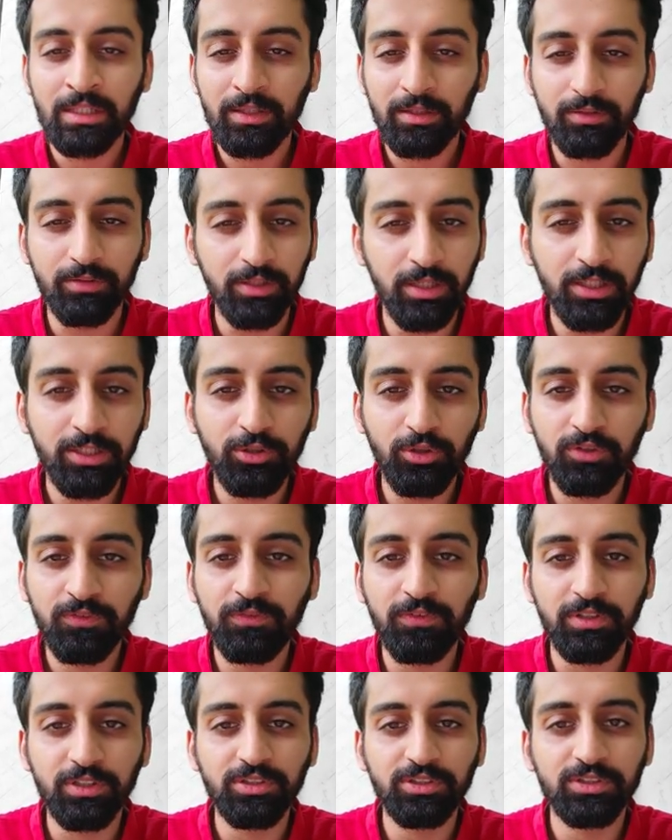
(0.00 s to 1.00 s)
Really
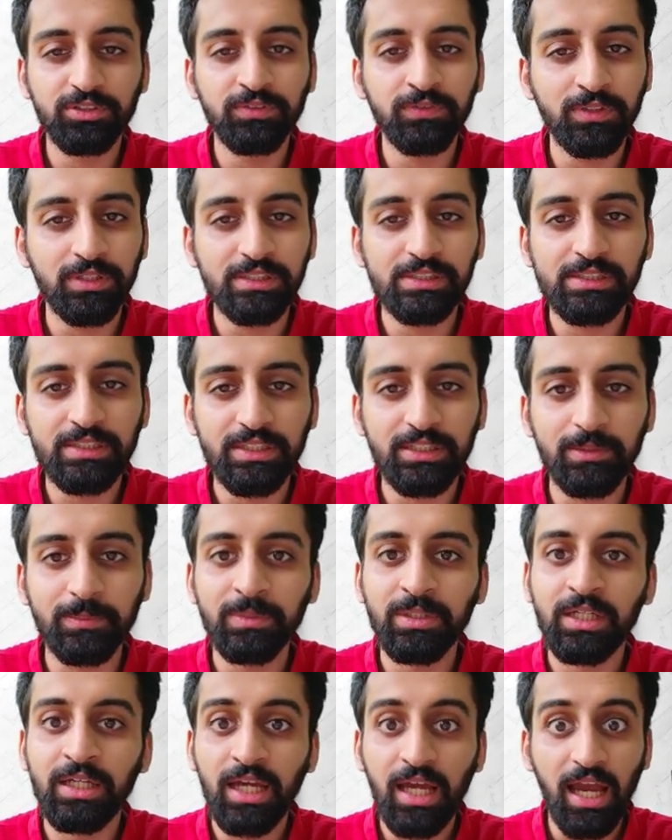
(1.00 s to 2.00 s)
good finishes for his
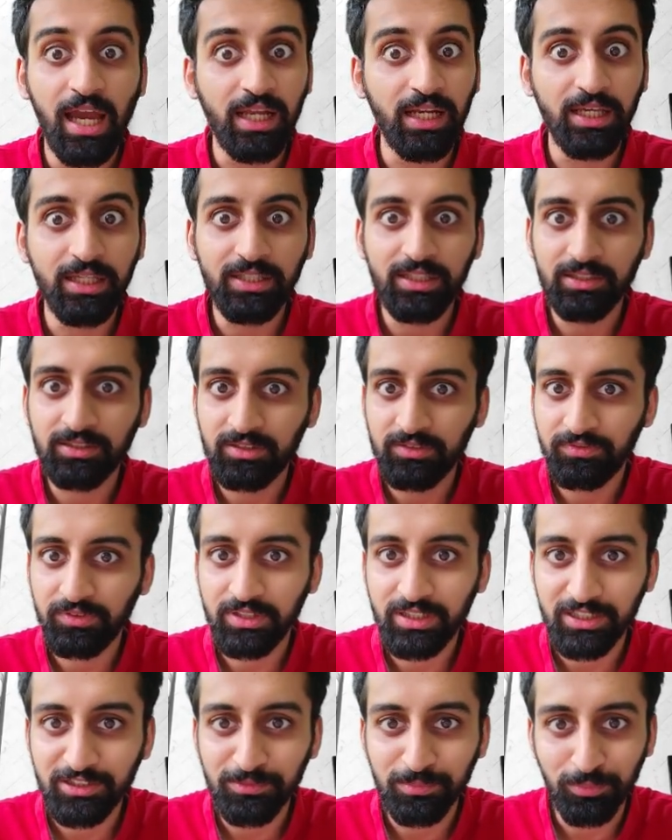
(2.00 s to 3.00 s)
team, and I guess if
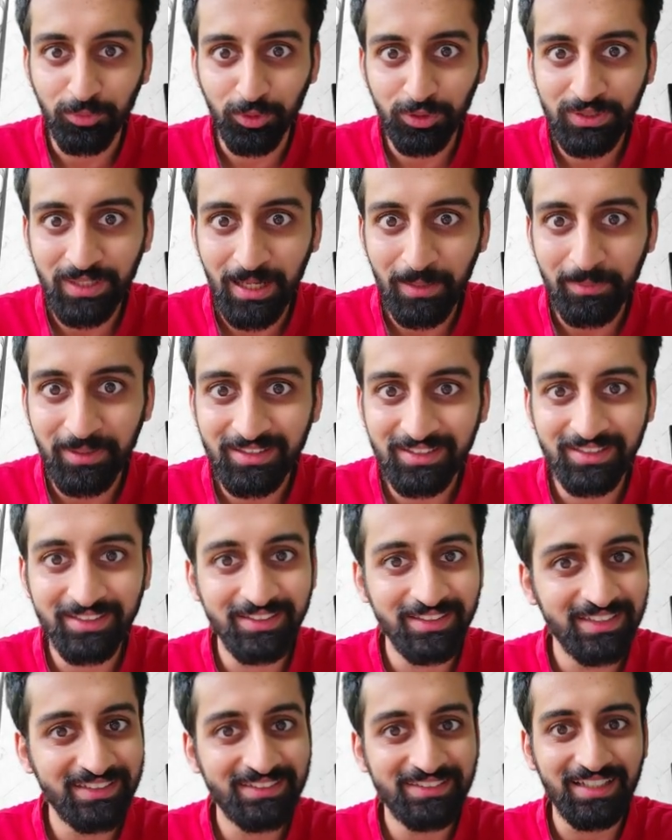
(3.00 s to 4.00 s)
he gets more time at the
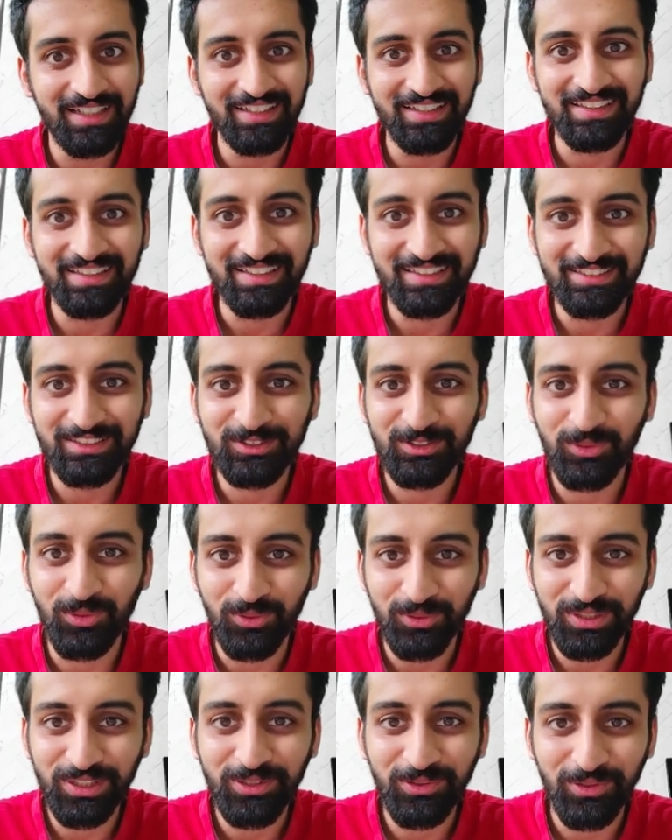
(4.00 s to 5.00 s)
crease, that innings is
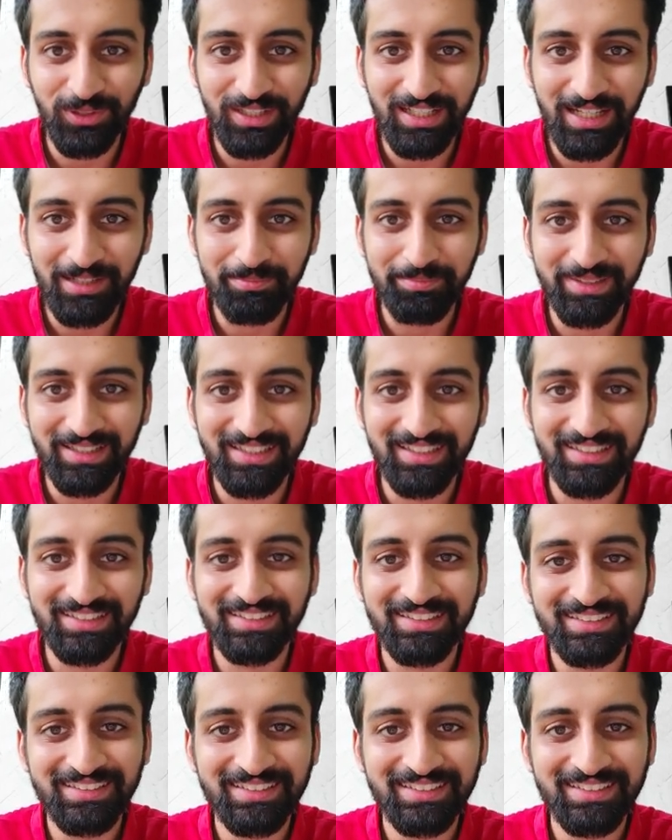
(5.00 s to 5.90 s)
only going to get bigger.